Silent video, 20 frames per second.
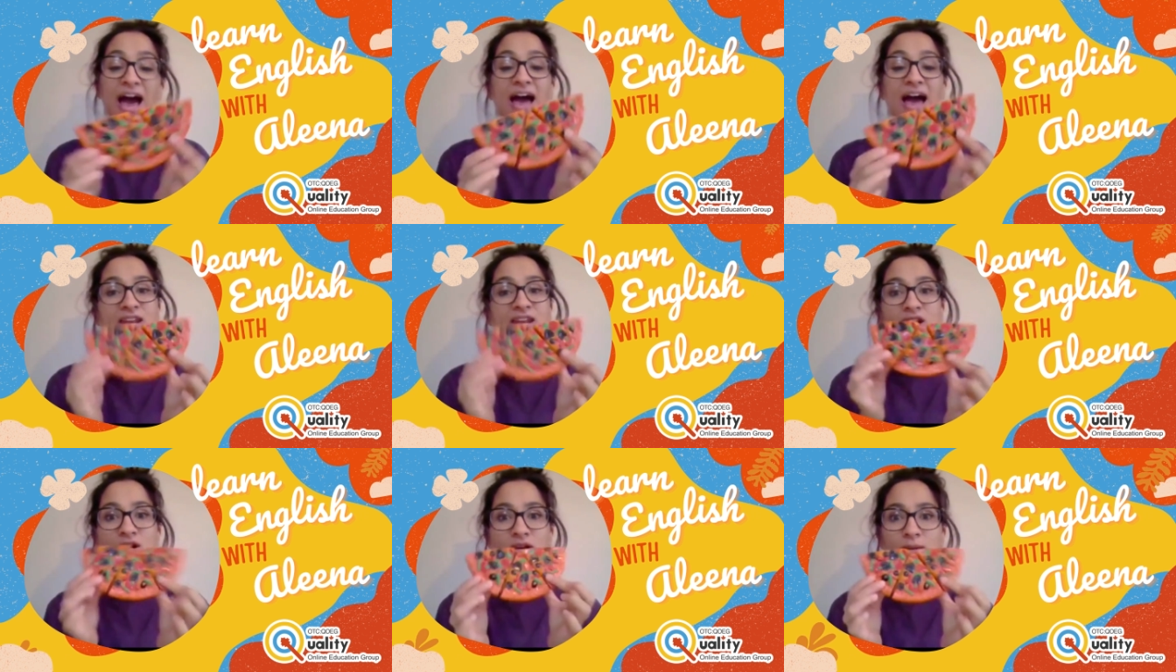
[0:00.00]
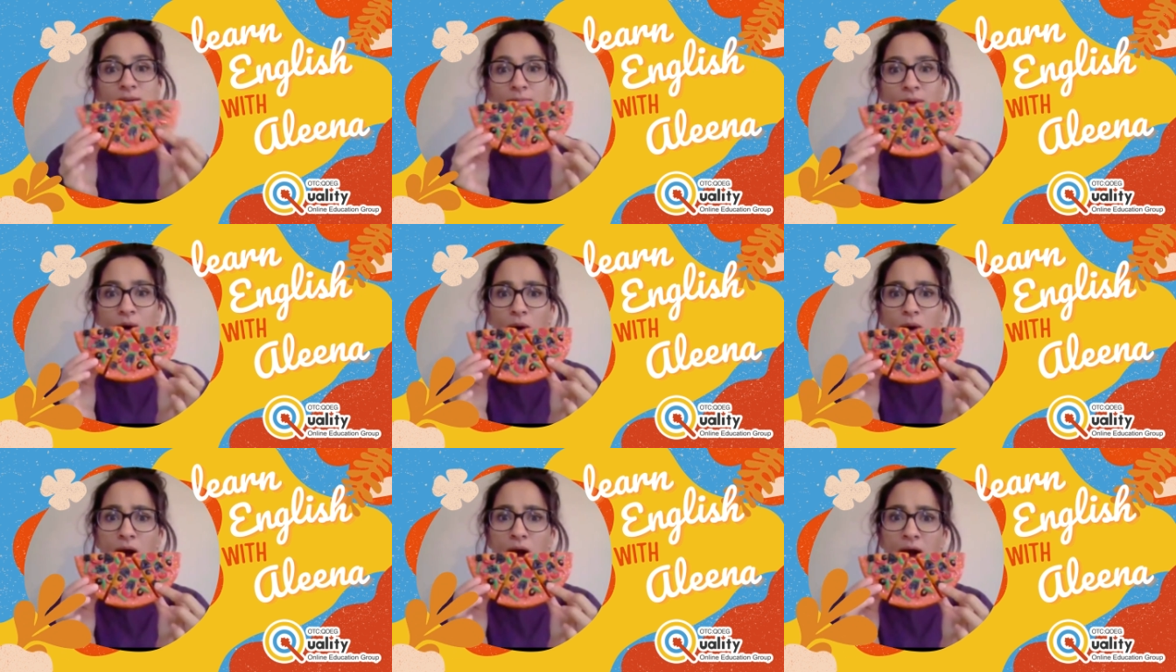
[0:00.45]
and learn
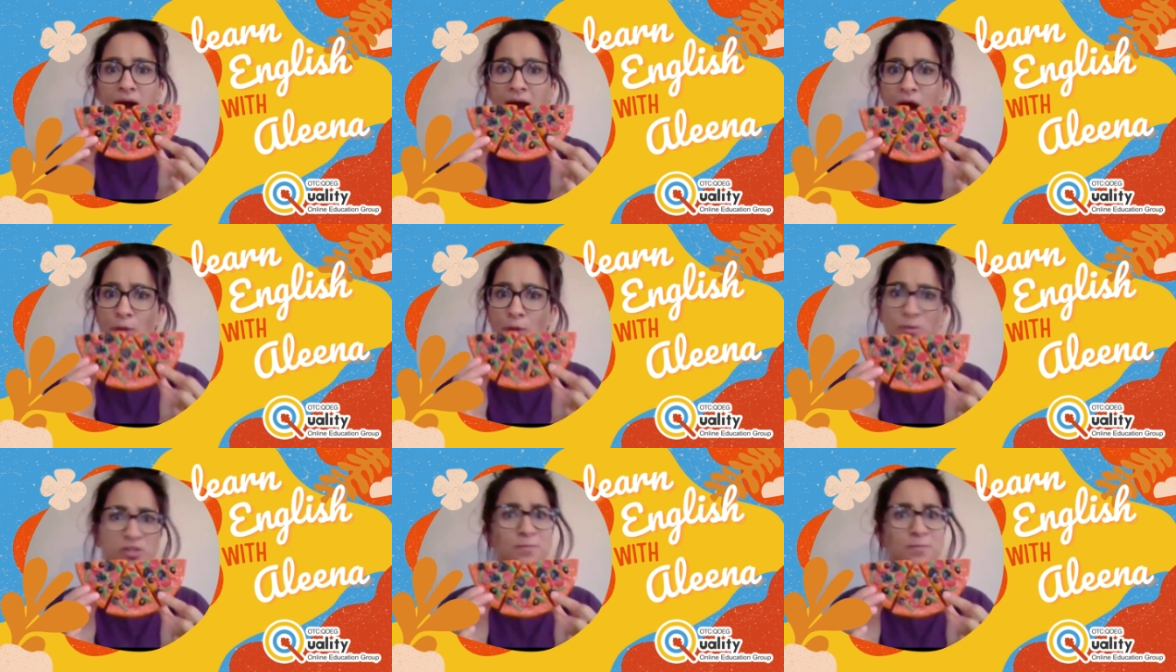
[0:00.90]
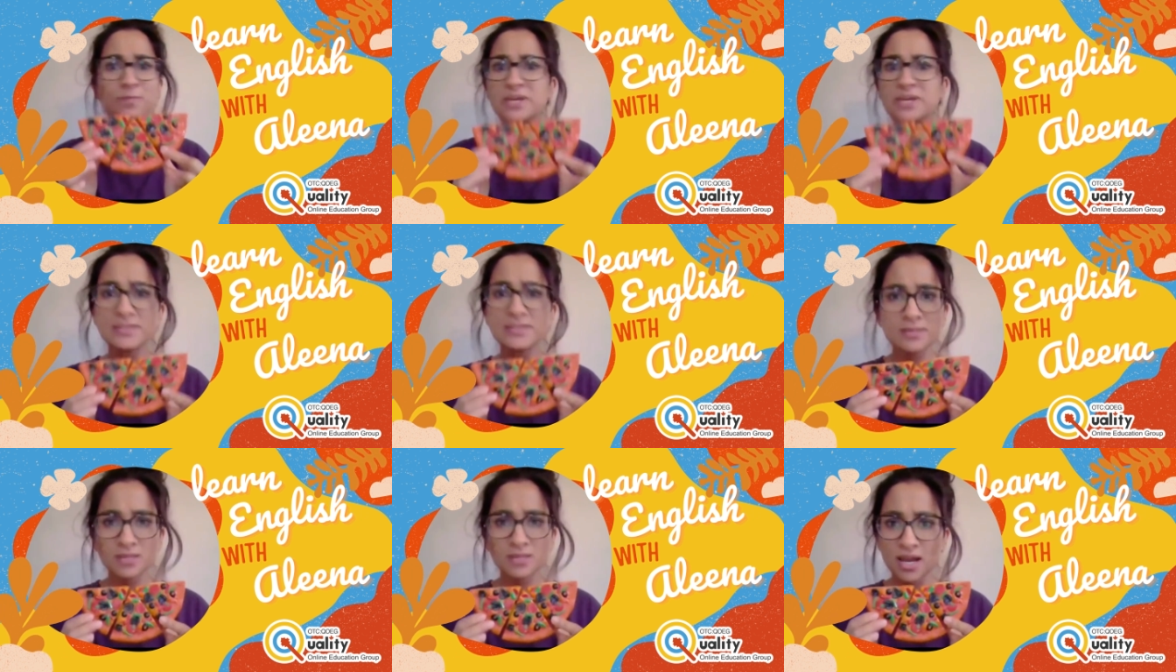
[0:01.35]
about how much
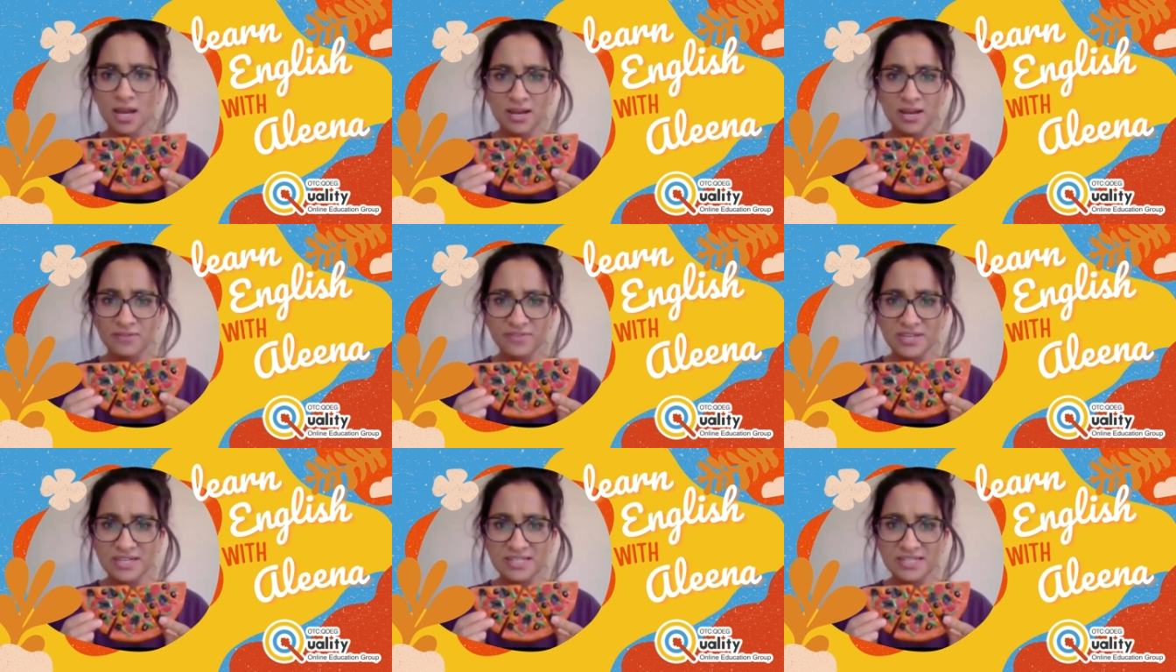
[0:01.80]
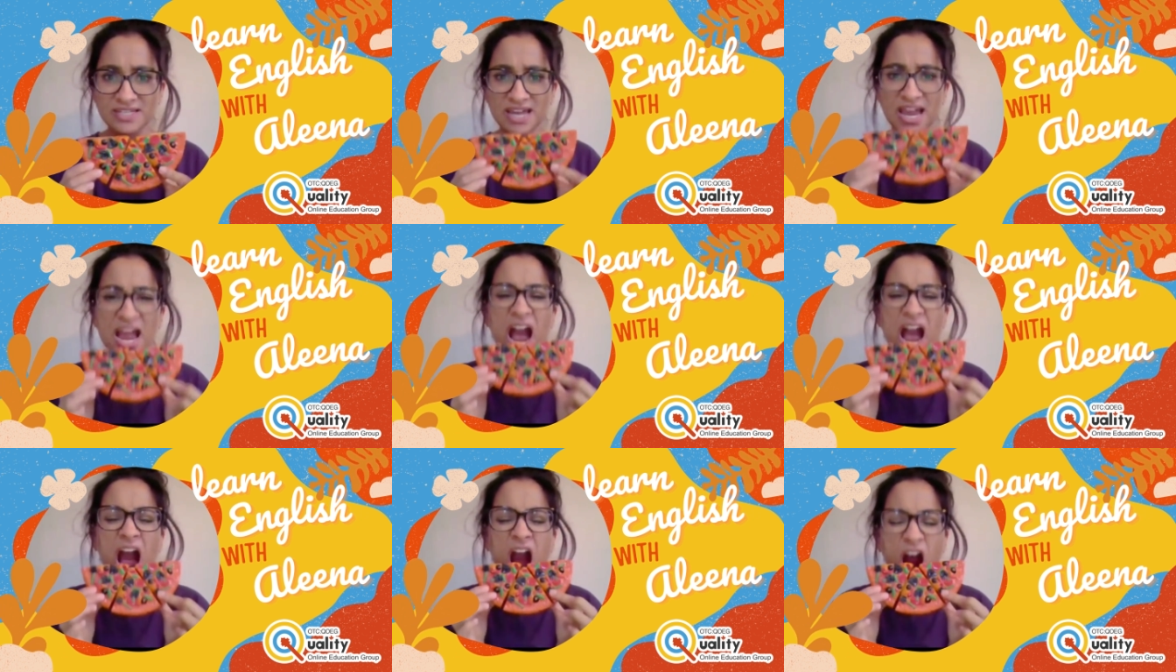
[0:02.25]
pizza I love
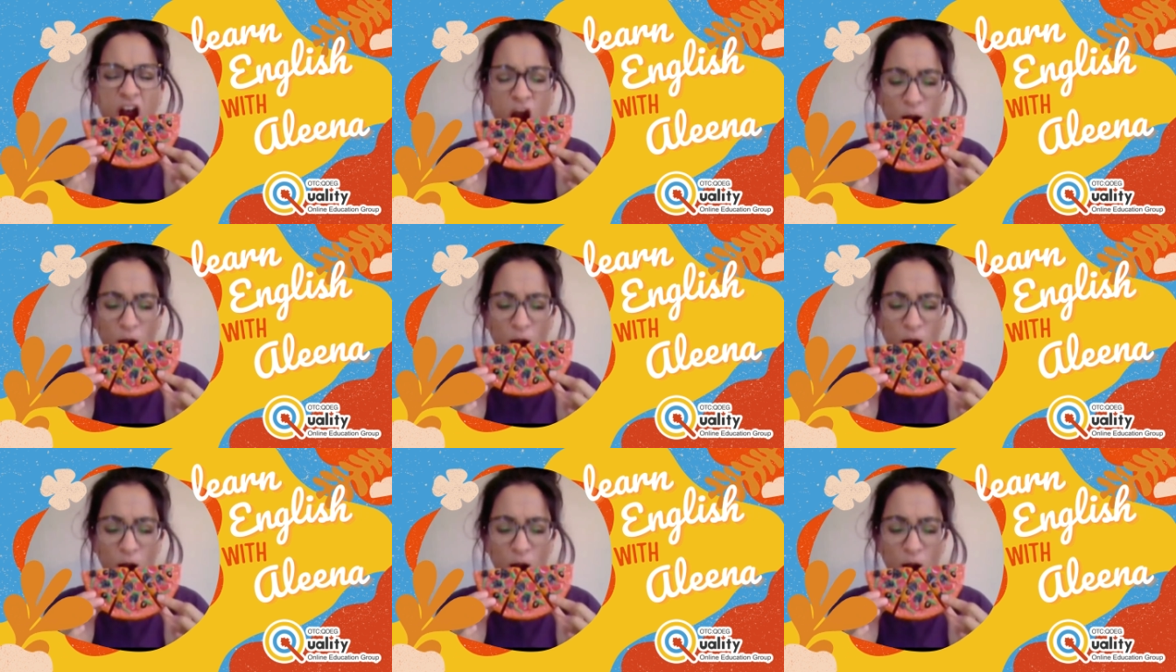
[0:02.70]
eating,